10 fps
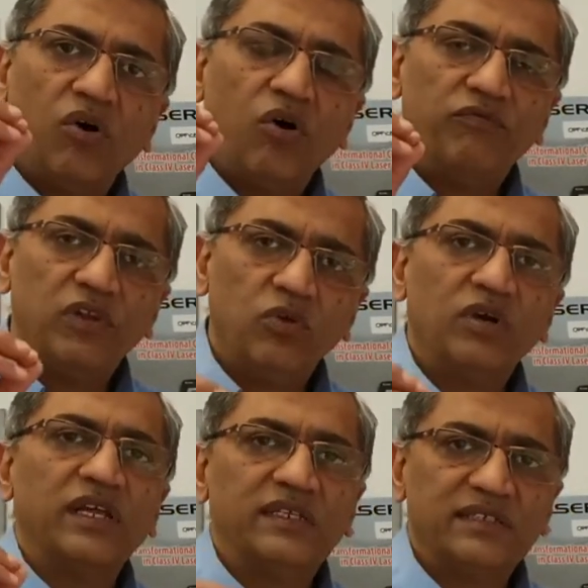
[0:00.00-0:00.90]
of a
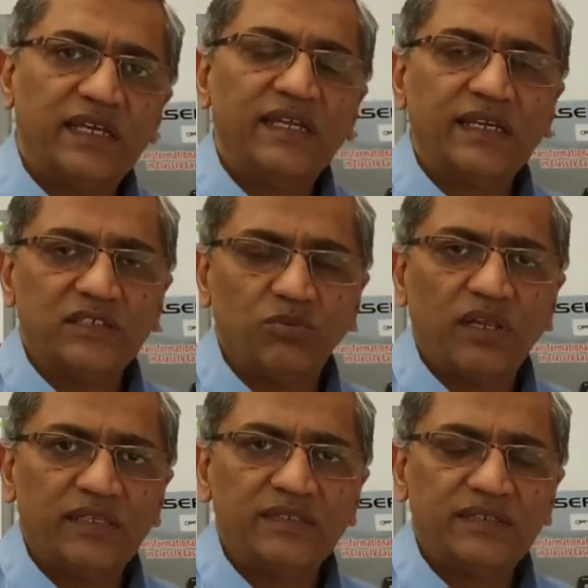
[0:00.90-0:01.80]
local anesthetic as
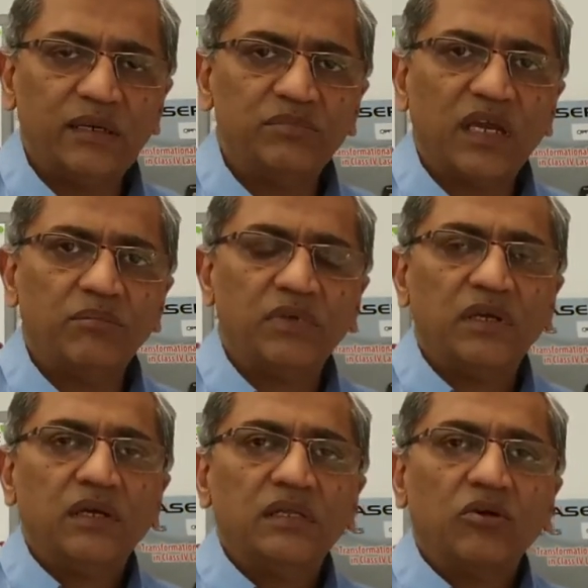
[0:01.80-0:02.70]
well at the same time.
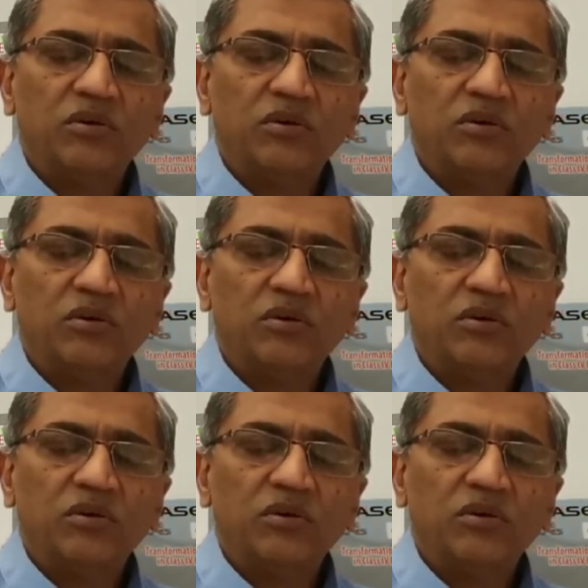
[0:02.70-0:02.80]
Now